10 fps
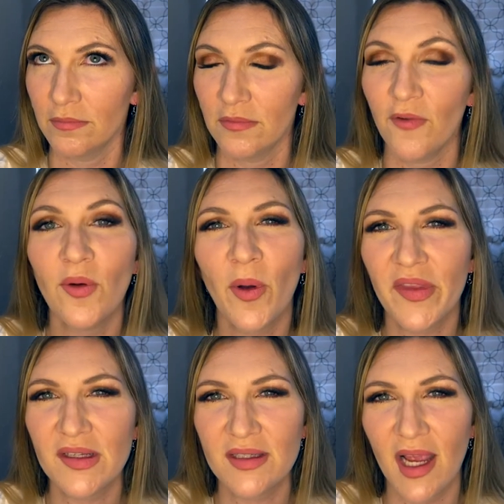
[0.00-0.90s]
the
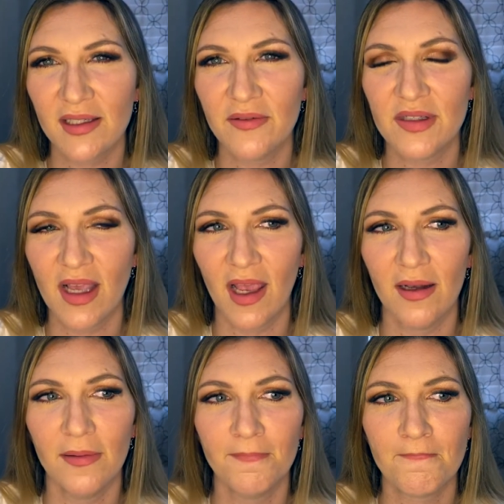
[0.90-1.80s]
detective
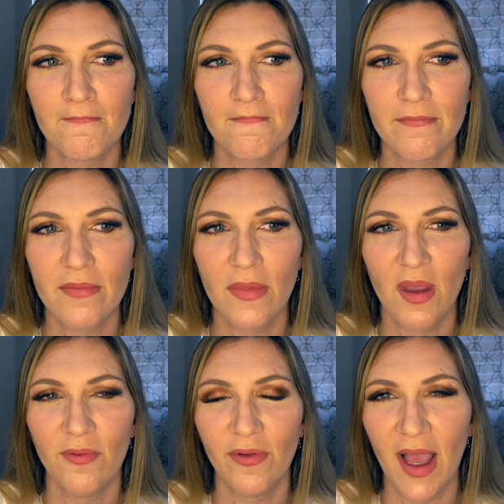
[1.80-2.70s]
said,
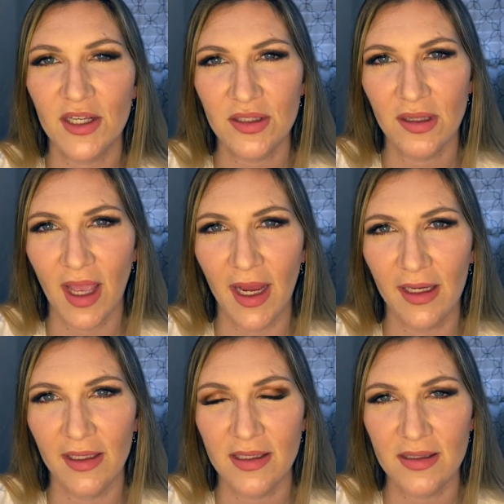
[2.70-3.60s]
flashed the light
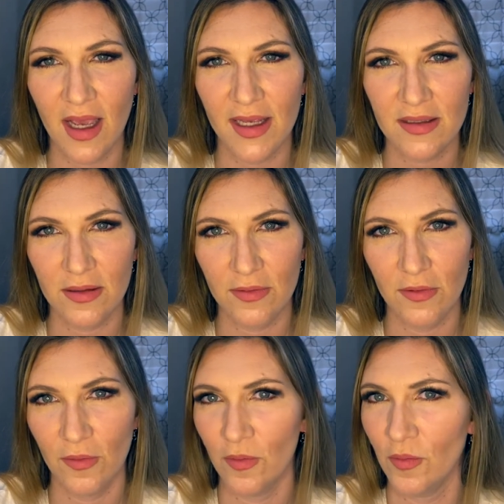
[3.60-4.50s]
in his eyes
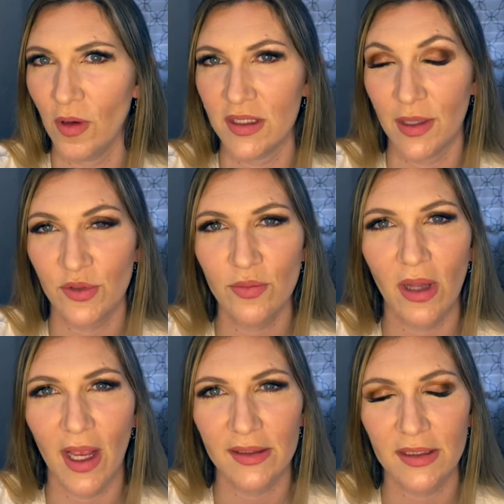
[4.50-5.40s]
to attempt to
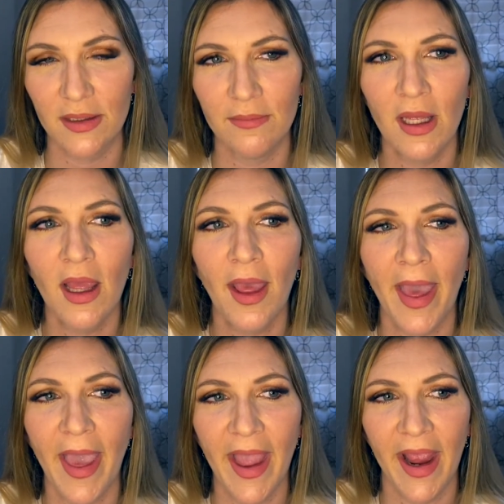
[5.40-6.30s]
blind him
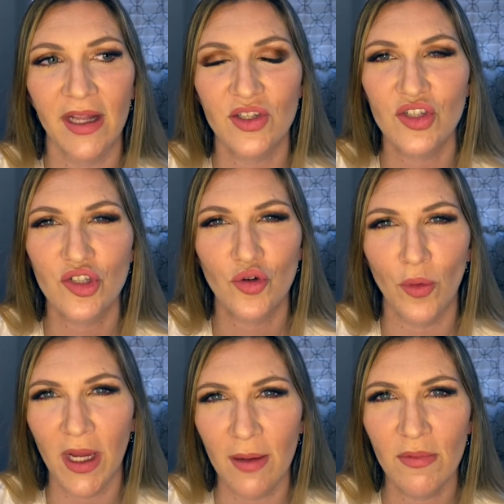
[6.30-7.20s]
and
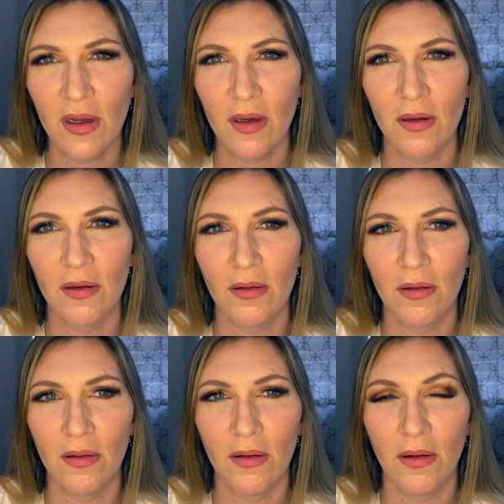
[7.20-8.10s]
screamed
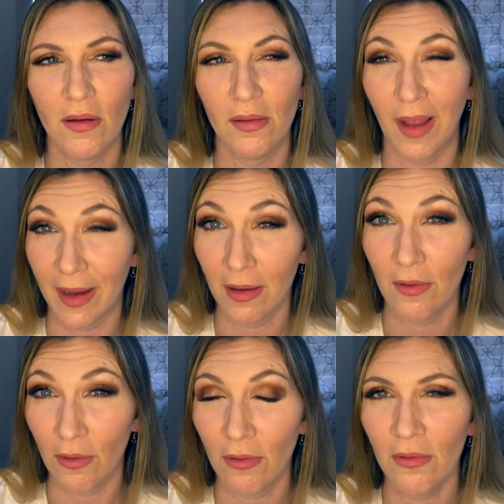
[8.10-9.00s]
like a
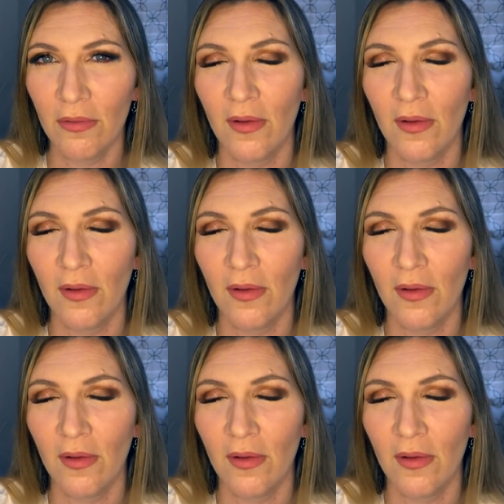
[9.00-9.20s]
girl.